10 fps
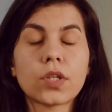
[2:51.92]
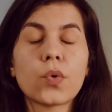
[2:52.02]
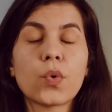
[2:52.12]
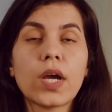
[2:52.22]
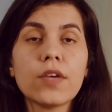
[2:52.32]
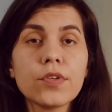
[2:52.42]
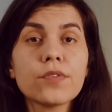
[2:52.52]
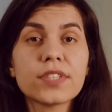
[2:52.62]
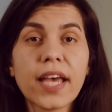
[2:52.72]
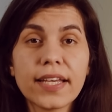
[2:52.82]
So if
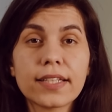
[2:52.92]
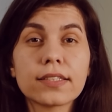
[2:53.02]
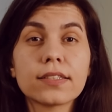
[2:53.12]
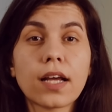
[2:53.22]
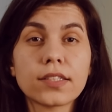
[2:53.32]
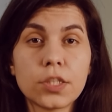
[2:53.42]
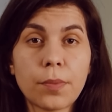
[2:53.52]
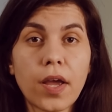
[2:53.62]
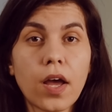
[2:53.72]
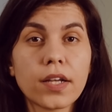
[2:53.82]
you've taken
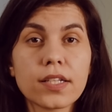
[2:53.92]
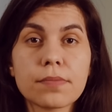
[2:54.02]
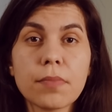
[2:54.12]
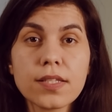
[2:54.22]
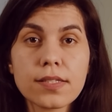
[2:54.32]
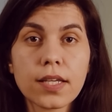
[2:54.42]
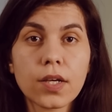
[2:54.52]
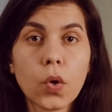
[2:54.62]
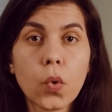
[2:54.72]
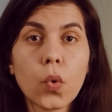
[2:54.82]
antibiotics months
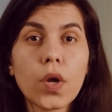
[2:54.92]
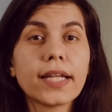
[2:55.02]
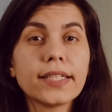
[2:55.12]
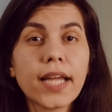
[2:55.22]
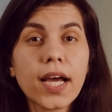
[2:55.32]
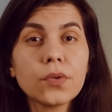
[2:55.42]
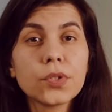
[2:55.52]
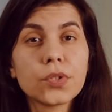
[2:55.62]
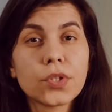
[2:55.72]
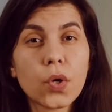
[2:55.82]
ago, and now
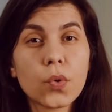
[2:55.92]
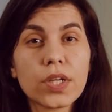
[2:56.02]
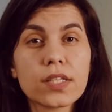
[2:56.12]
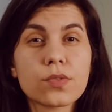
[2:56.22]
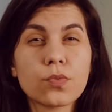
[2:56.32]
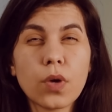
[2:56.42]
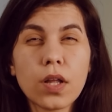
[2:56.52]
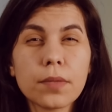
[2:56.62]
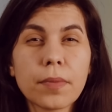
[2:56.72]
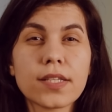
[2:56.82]
you notice,
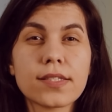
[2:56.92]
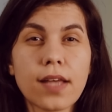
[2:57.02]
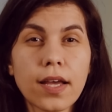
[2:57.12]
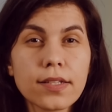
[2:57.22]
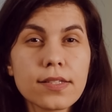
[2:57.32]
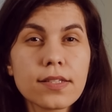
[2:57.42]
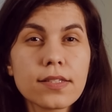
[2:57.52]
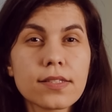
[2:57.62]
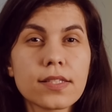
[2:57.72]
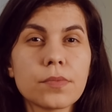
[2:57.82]
well, my
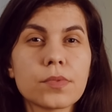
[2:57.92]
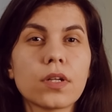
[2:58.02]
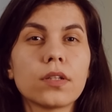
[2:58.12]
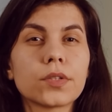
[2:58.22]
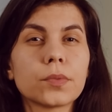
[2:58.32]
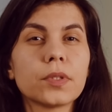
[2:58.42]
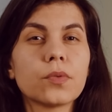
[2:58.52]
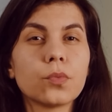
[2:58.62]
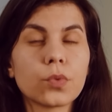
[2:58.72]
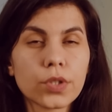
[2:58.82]
sinuses seems a little
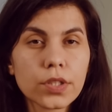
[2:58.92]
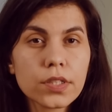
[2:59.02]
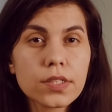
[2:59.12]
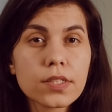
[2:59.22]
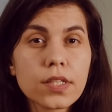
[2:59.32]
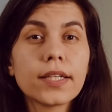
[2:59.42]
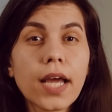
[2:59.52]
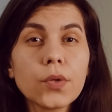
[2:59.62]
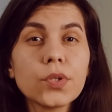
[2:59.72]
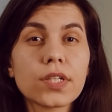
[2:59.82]
bit worse,
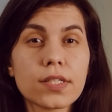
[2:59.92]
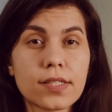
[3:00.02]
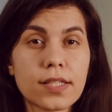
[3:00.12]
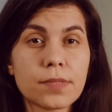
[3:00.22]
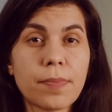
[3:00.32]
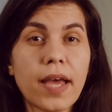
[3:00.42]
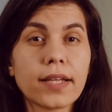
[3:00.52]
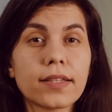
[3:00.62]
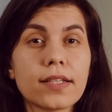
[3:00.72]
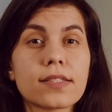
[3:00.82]
now you can
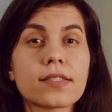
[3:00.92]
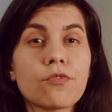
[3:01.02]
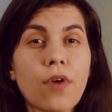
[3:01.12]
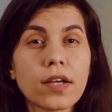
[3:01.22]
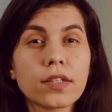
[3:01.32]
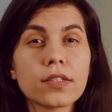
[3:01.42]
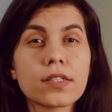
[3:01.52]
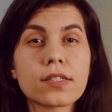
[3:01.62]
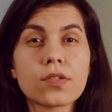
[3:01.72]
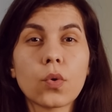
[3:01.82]
suspect this
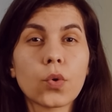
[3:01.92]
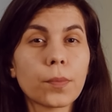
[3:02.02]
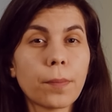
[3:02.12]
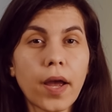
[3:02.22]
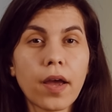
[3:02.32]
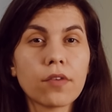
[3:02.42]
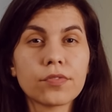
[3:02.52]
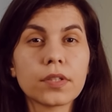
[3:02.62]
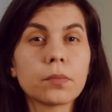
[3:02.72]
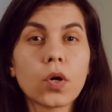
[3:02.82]
fungus or
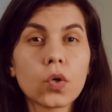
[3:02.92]
biofilm